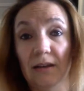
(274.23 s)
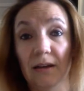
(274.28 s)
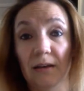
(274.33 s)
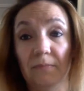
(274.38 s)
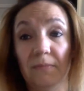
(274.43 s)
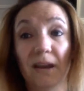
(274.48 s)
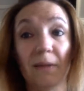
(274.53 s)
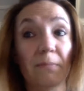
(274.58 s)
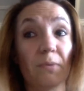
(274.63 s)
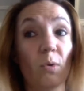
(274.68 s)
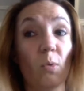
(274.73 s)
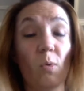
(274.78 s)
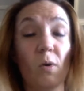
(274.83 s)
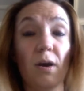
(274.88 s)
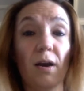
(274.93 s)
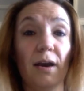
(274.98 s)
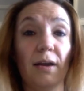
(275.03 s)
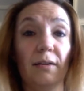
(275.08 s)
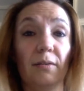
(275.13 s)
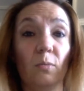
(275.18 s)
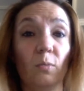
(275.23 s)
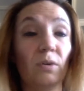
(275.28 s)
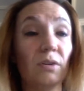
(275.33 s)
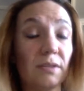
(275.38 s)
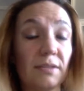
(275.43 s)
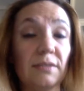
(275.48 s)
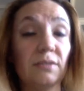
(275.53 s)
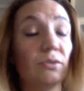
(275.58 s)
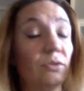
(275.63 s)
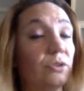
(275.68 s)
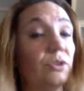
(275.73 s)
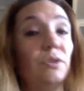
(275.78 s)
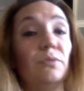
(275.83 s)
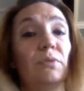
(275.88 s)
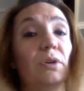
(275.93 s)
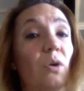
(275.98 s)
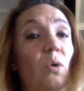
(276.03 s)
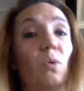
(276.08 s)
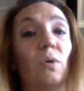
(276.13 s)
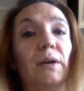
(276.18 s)
Number one, we'll still do
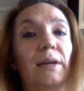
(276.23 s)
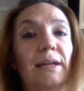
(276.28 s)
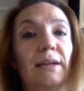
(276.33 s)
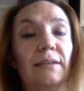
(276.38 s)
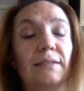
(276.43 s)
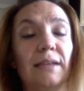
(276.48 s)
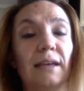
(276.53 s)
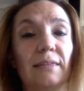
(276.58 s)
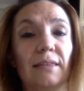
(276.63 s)
recordings.